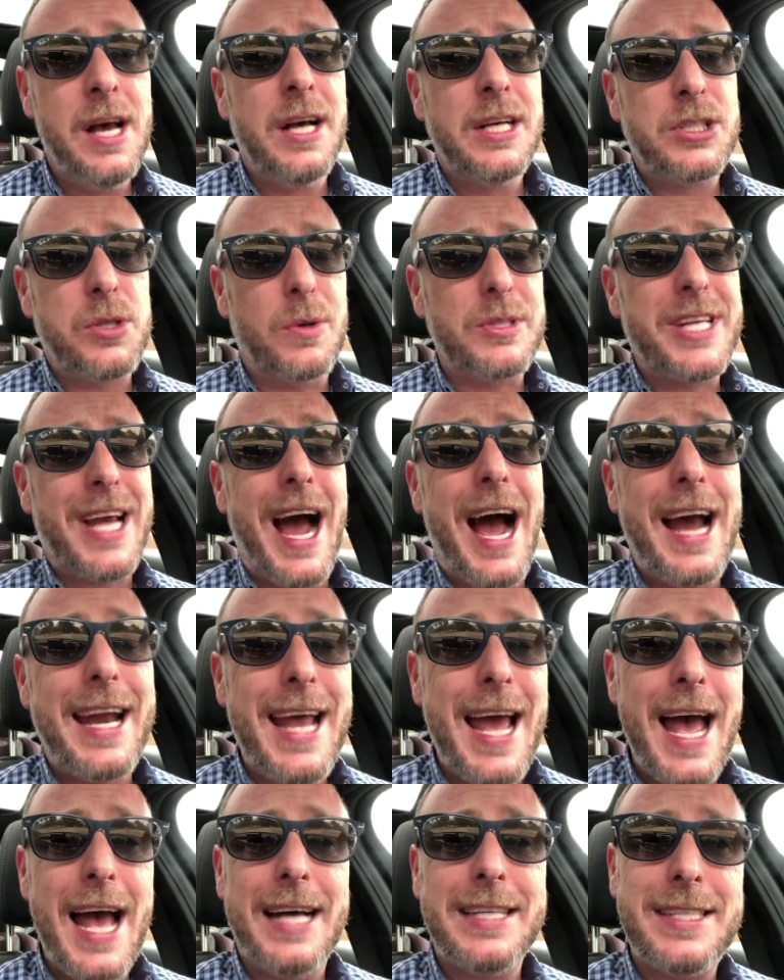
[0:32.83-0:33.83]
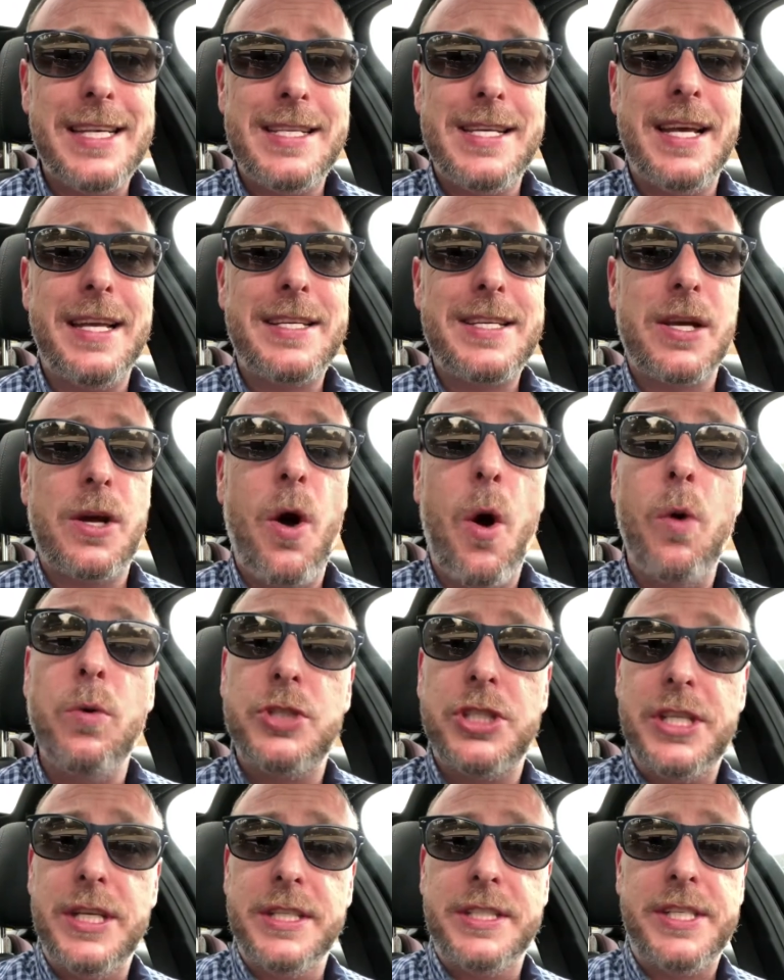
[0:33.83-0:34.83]
So I was kind of hesitant to
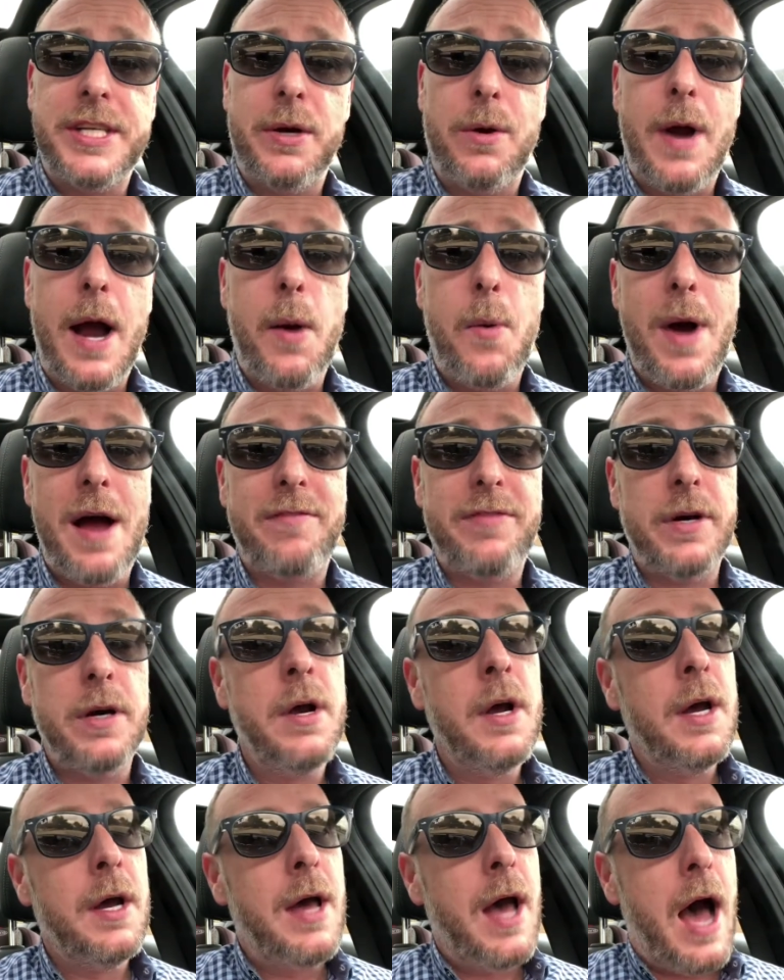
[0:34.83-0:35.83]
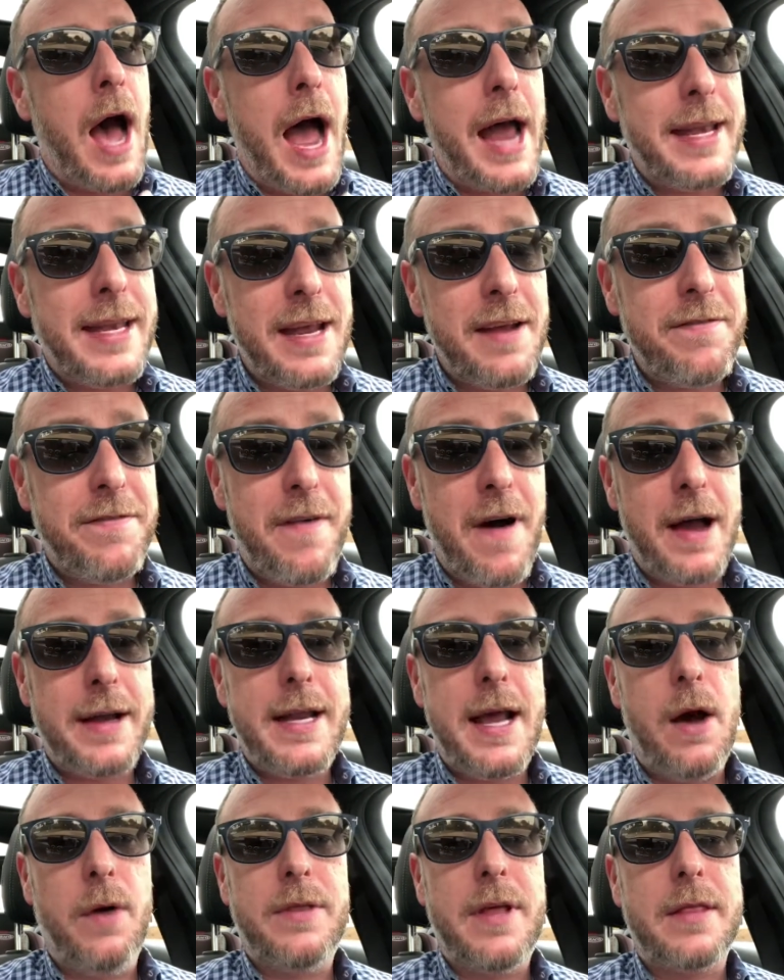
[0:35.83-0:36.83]
coach this year. However, I did
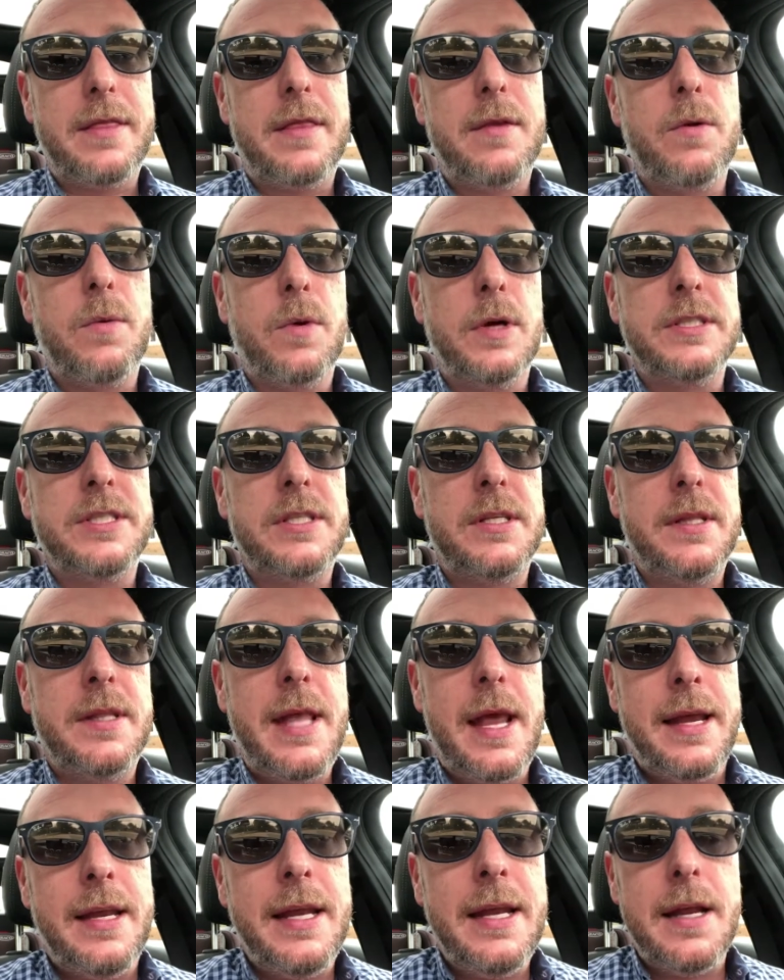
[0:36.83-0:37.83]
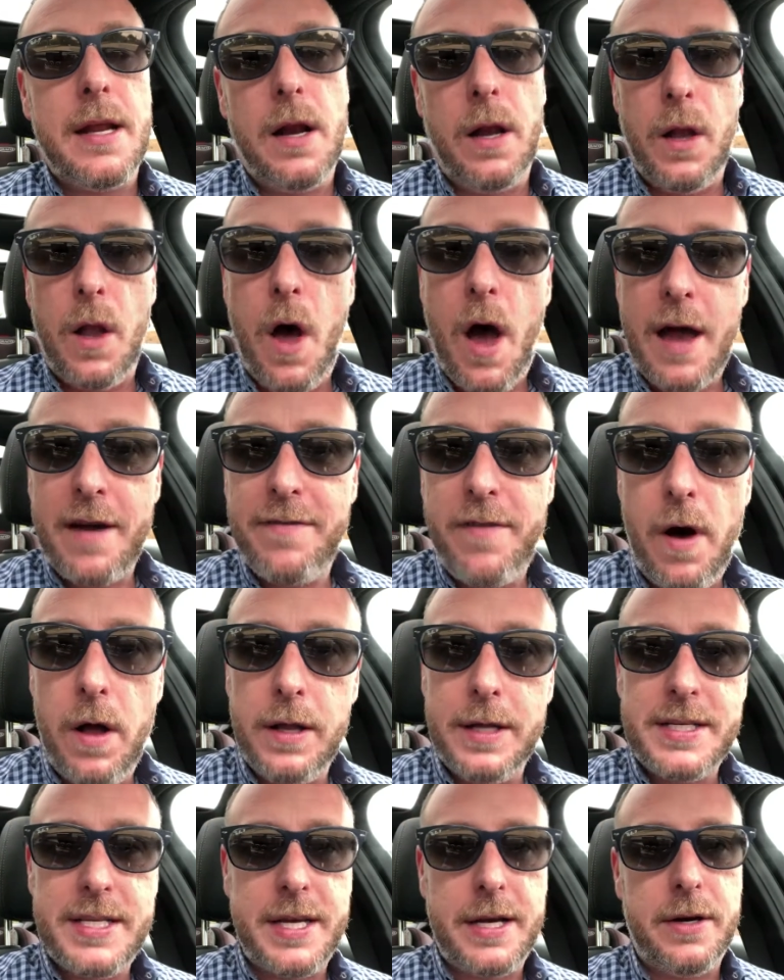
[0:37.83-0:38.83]
find out that they needed a lot of
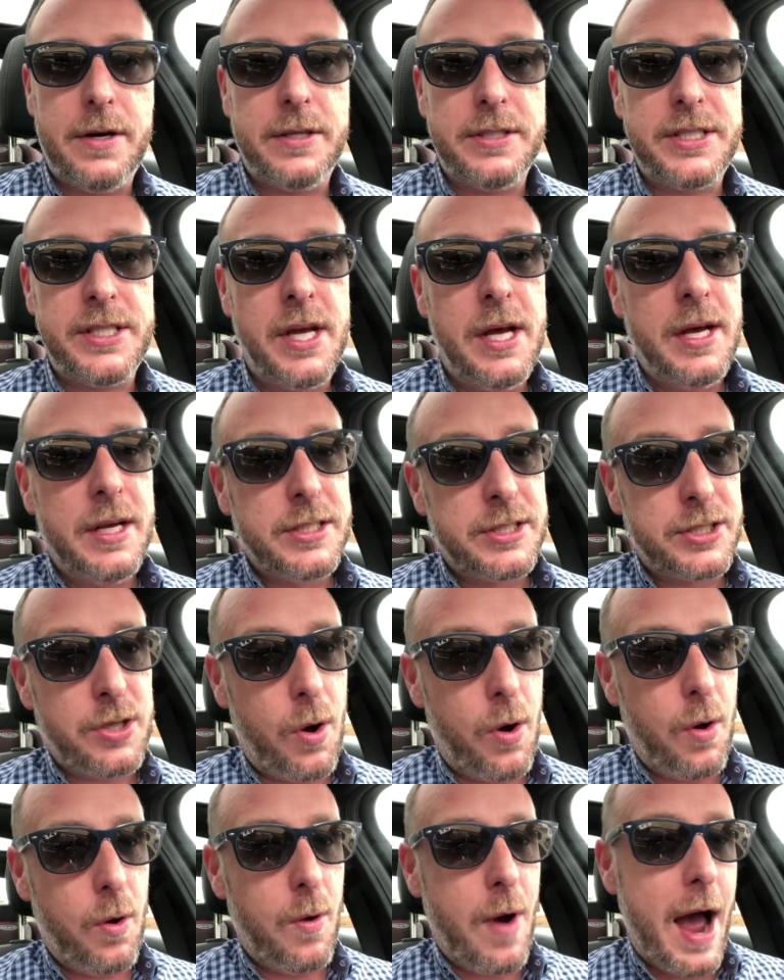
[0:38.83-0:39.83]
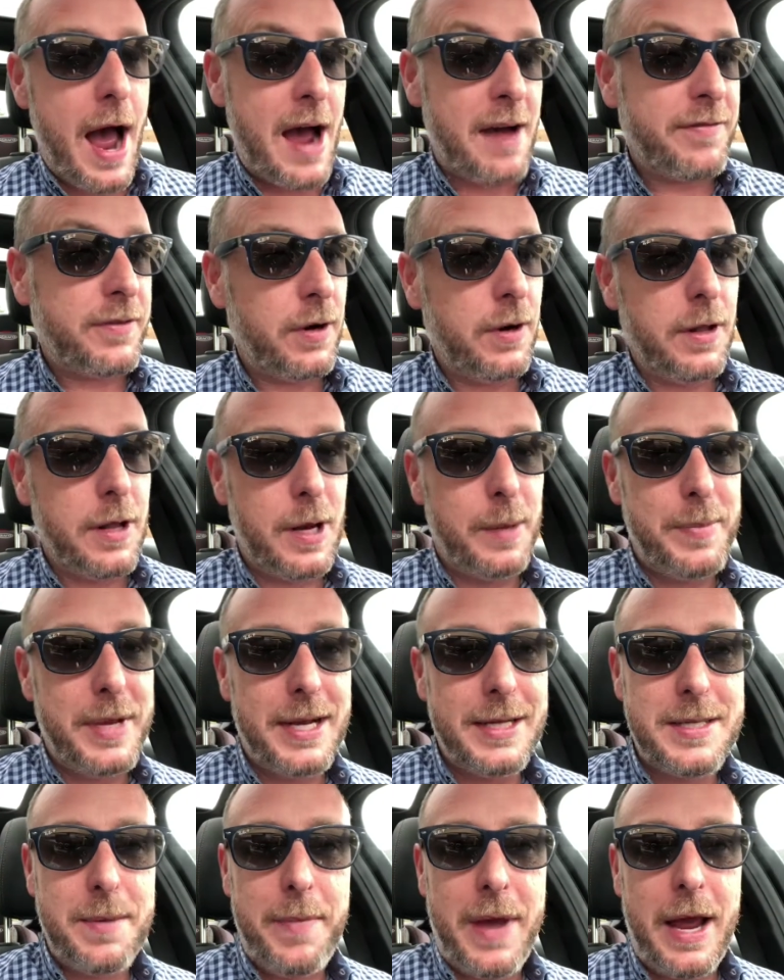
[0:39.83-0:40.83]
volunteers. So after a little
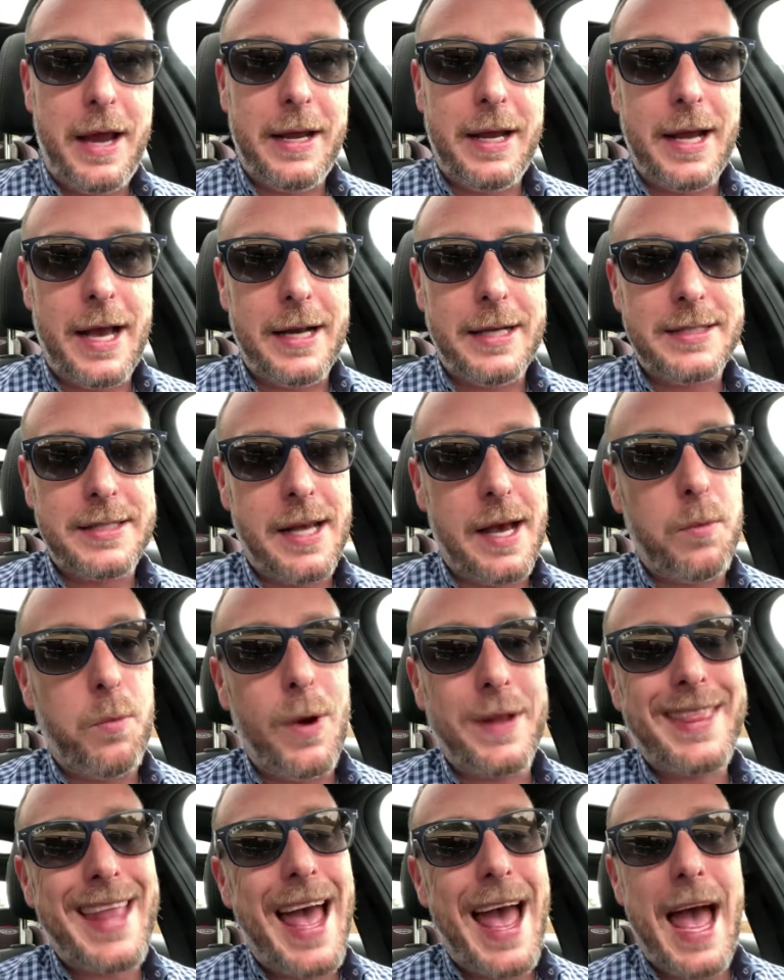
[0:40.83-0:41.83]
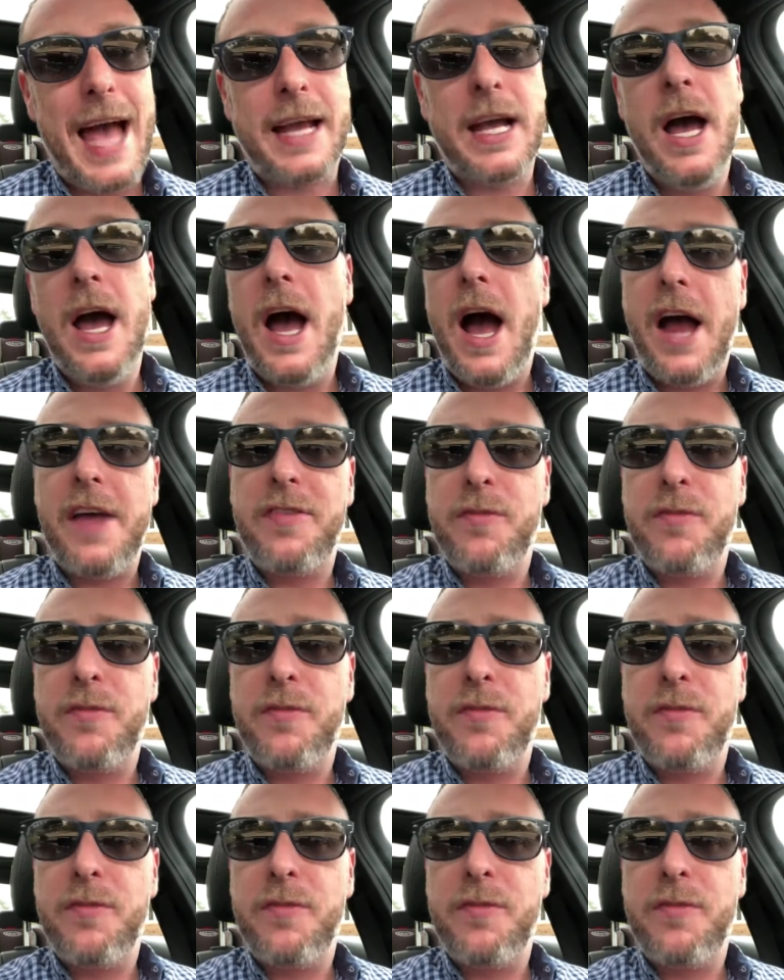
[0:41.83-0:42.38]
bit of debating, I decided, what the heck, I